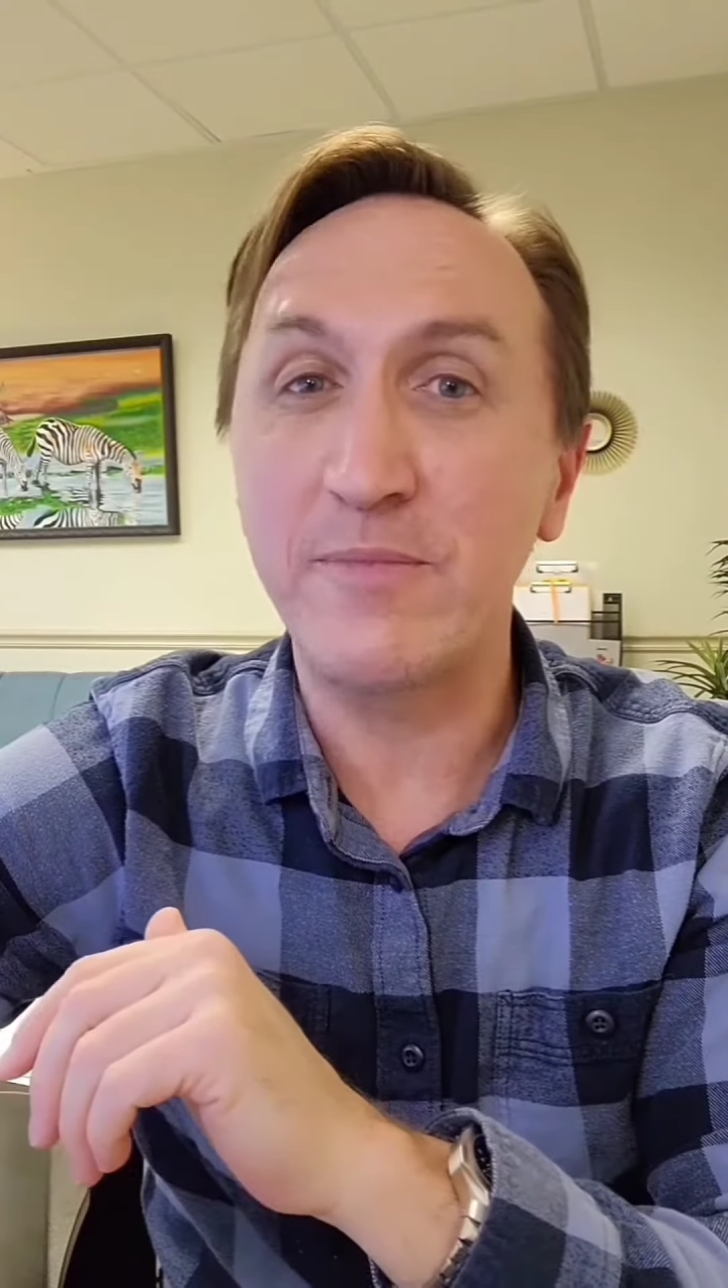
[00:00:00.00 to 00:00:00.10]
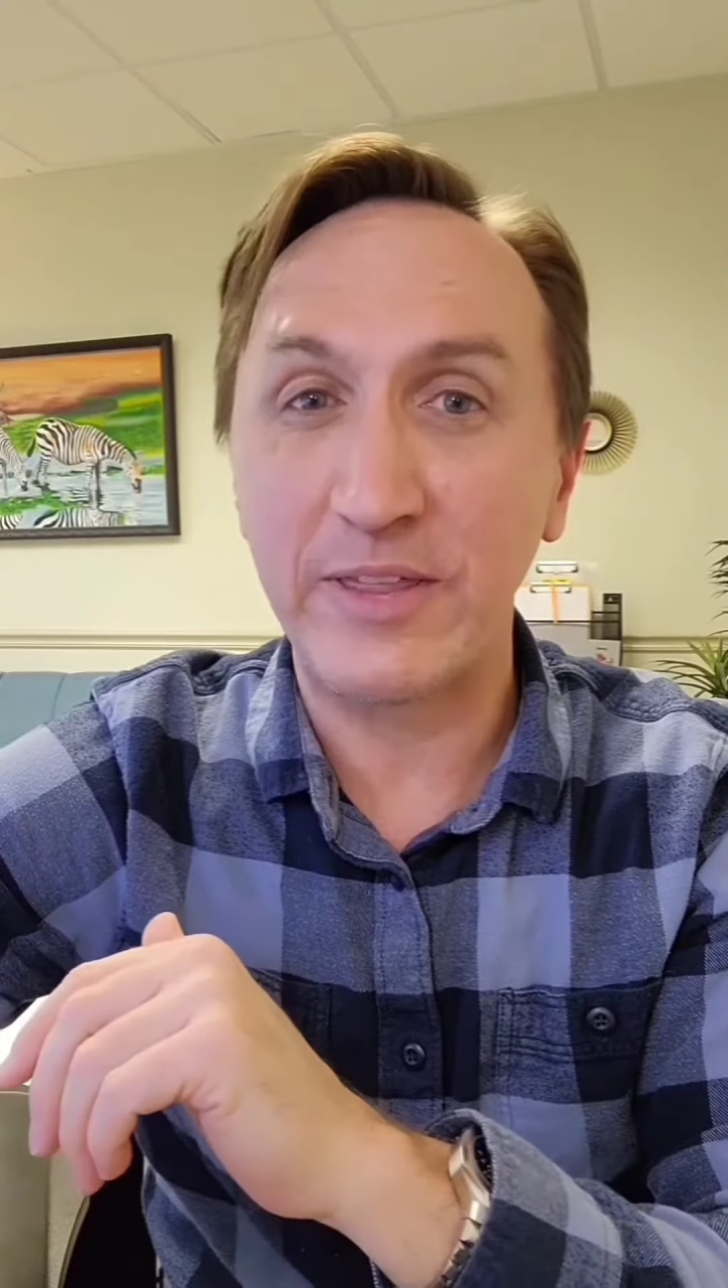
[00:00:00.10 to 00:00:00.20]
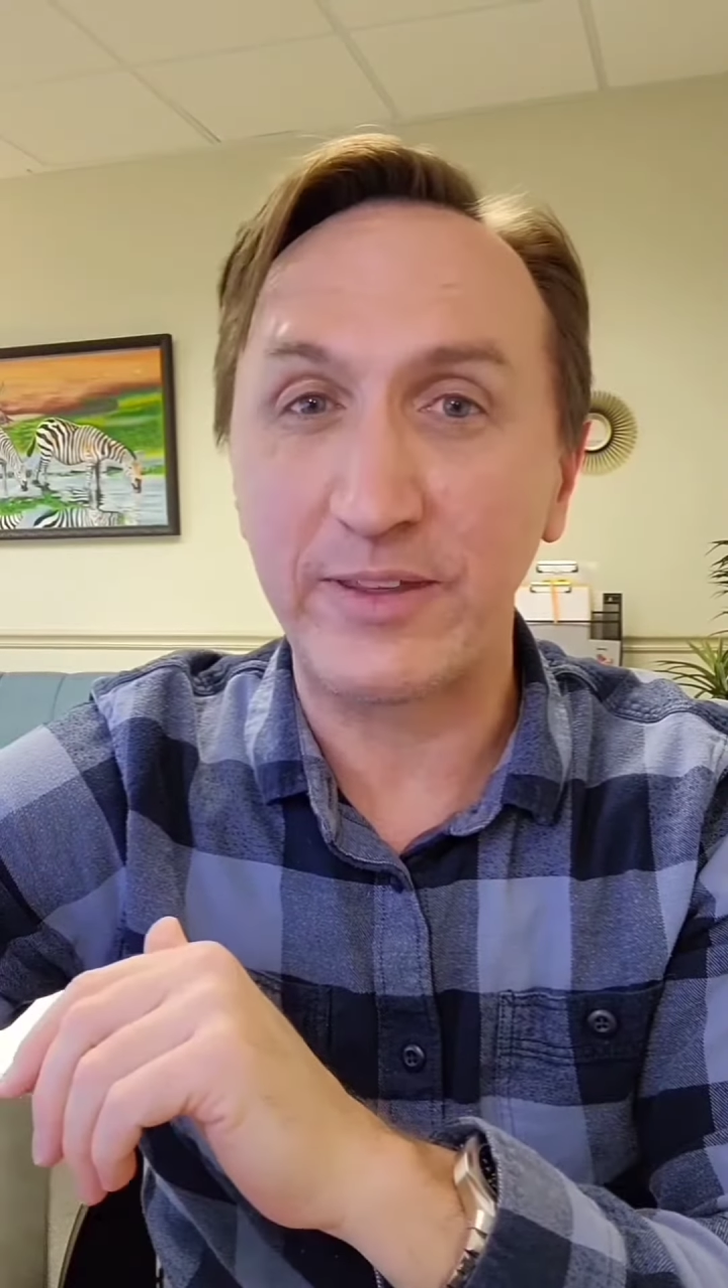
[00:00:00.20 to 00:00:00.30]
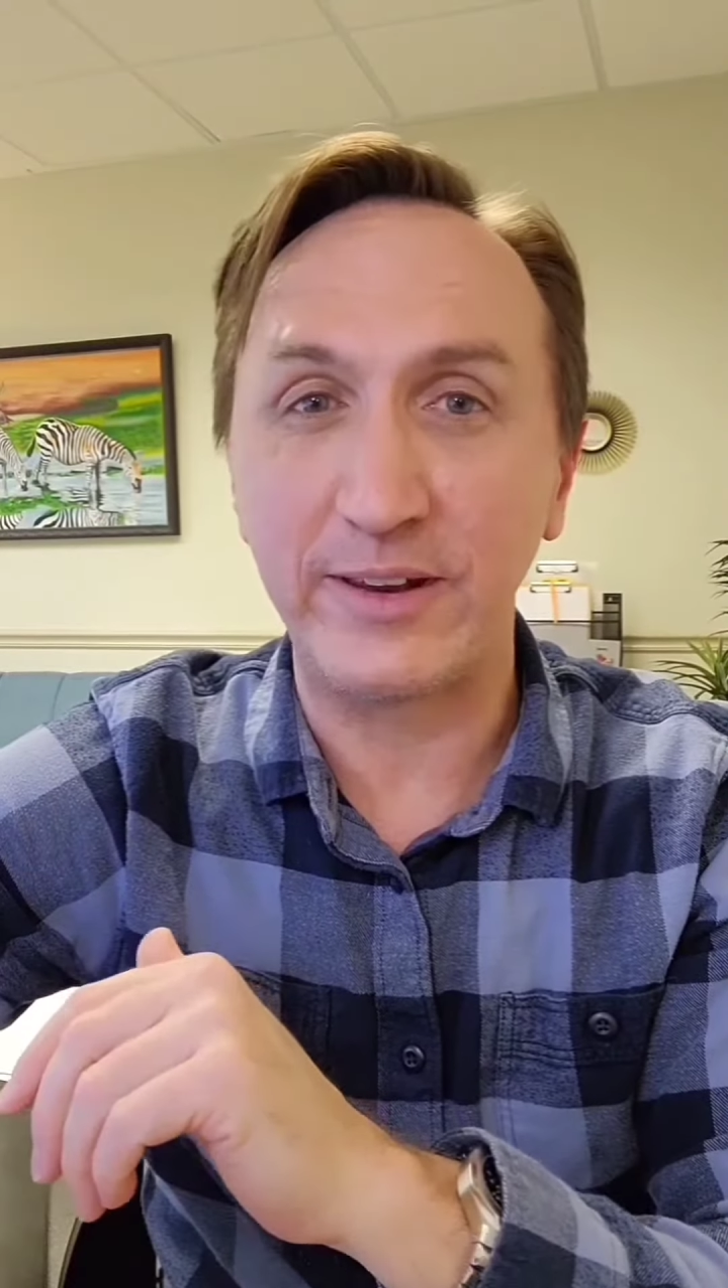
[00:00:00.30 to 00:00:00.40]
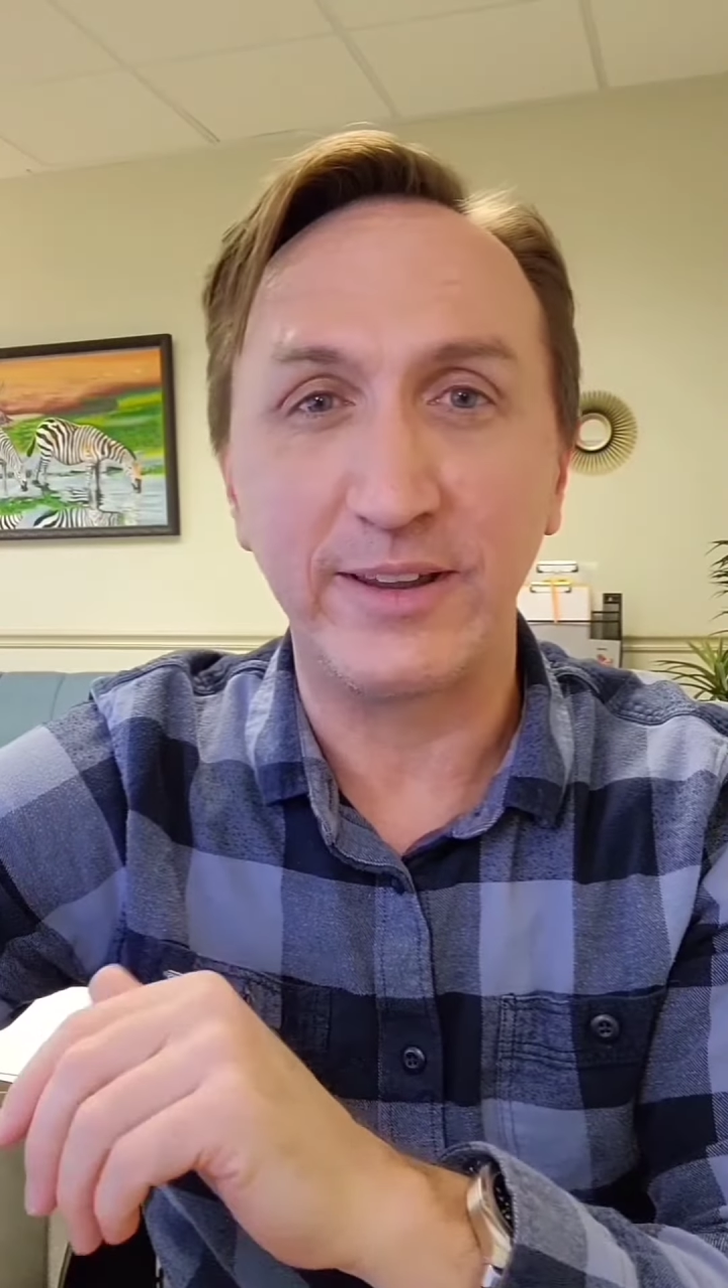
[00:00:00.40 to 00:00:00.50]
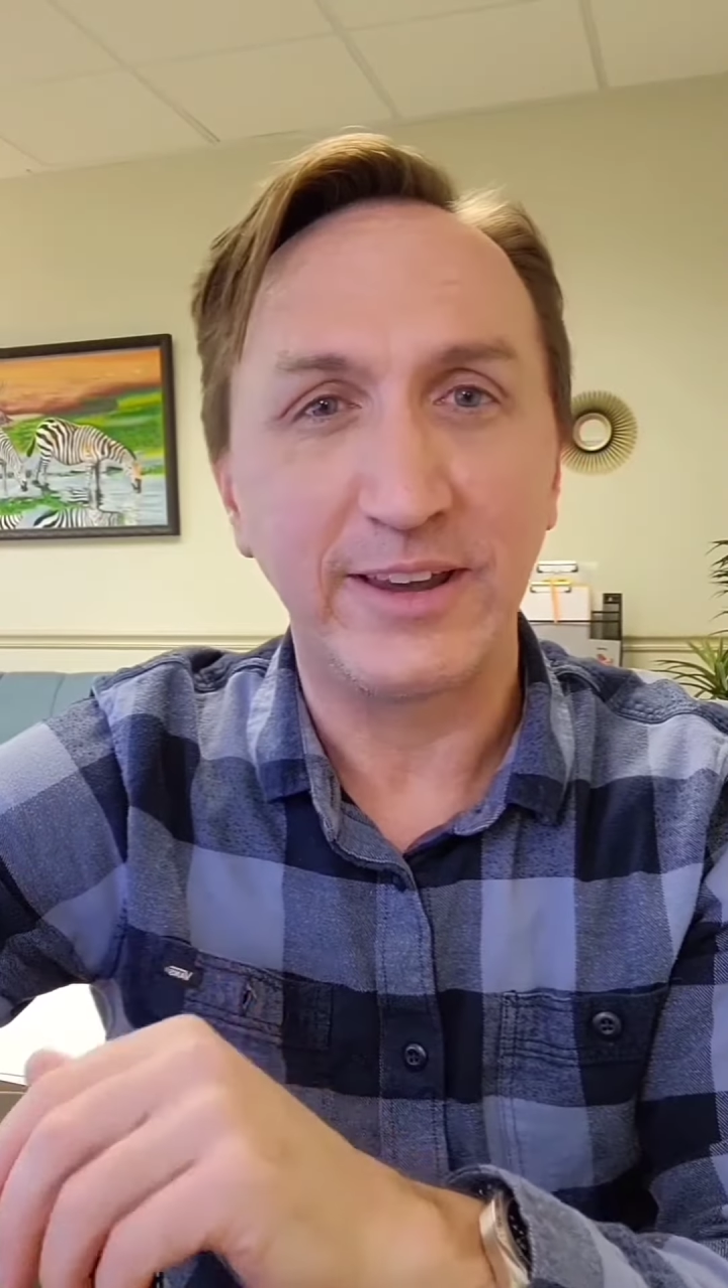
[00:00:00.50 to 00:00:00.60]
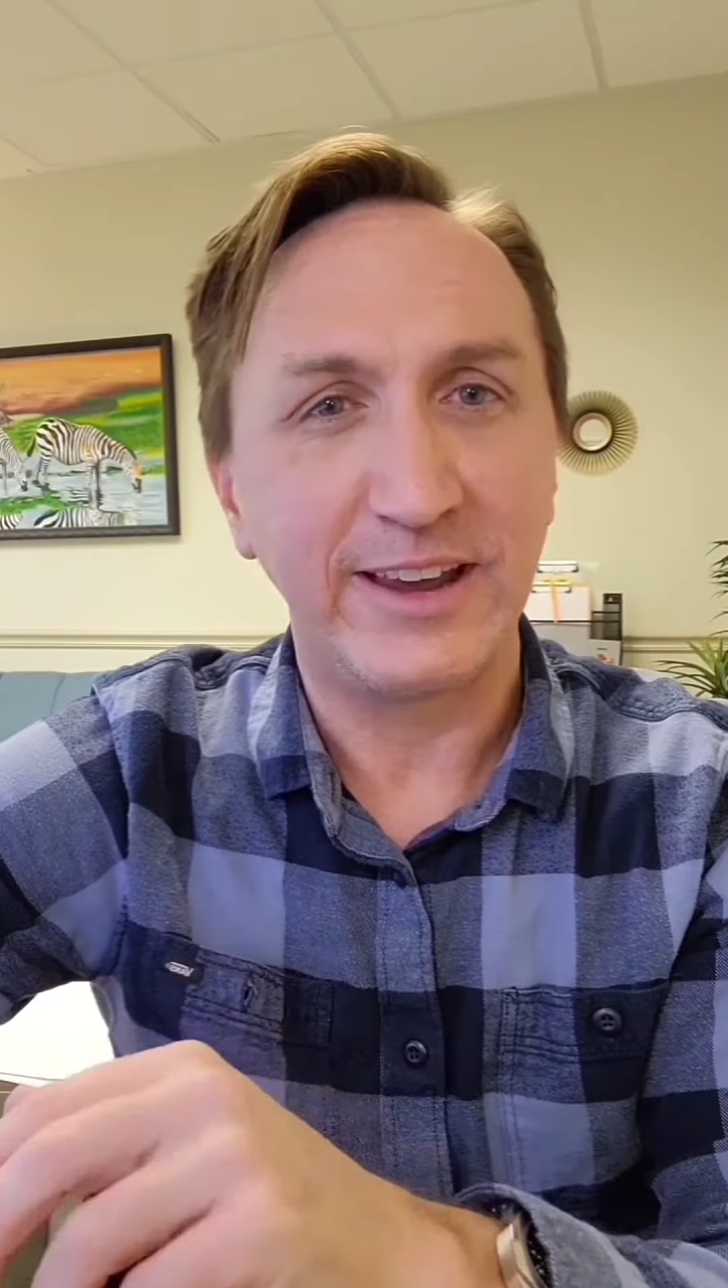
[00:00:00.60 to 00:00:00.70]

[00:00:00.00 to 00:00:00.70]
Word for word: method.